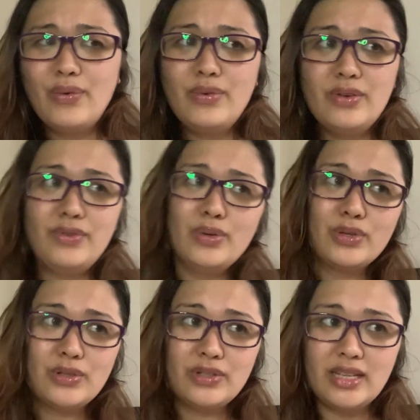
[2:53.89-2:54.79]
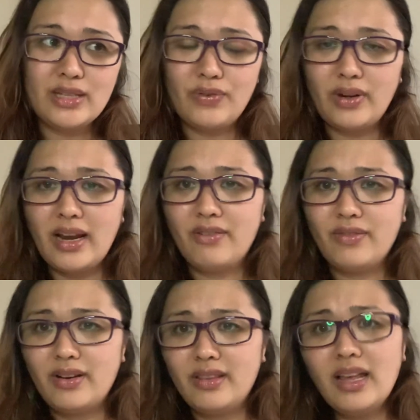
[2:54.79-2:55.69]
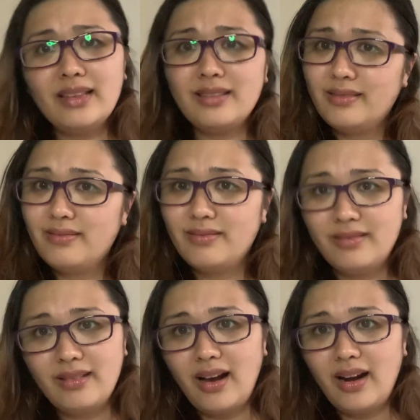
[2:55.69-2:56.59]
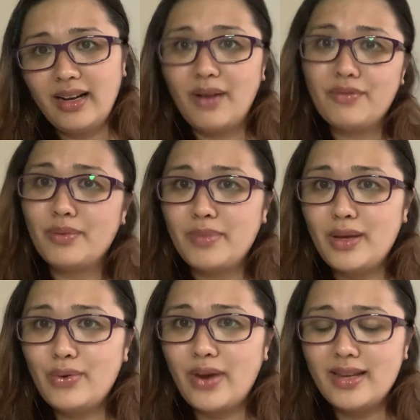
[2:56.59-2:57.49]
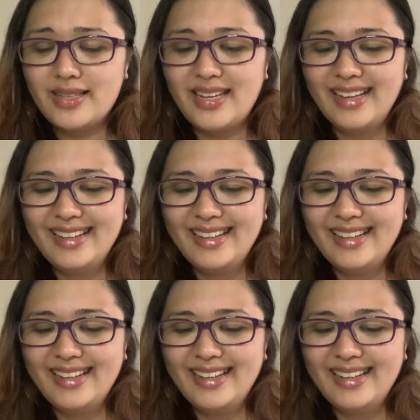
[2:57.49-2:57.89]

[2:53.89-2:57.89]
we've used since forever that come from the US.